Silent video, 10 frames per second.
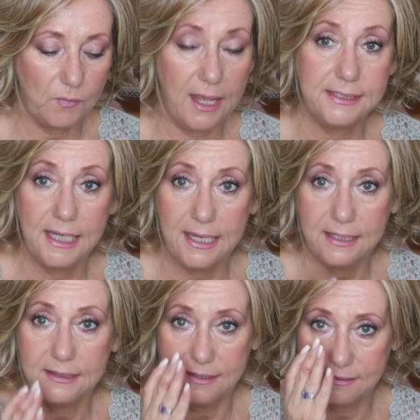I
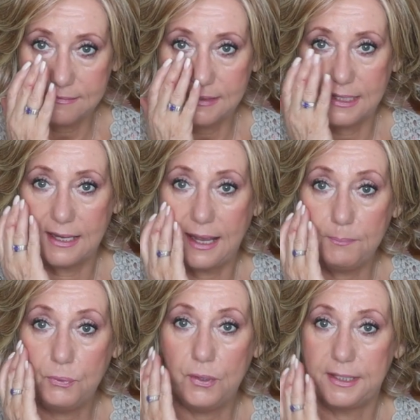take this and I
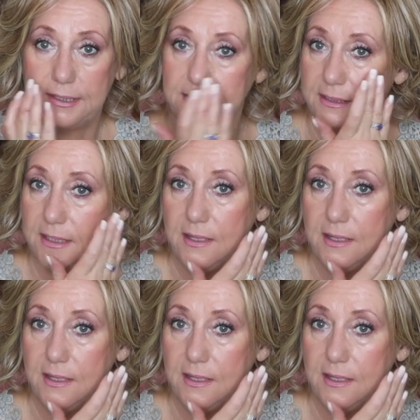put it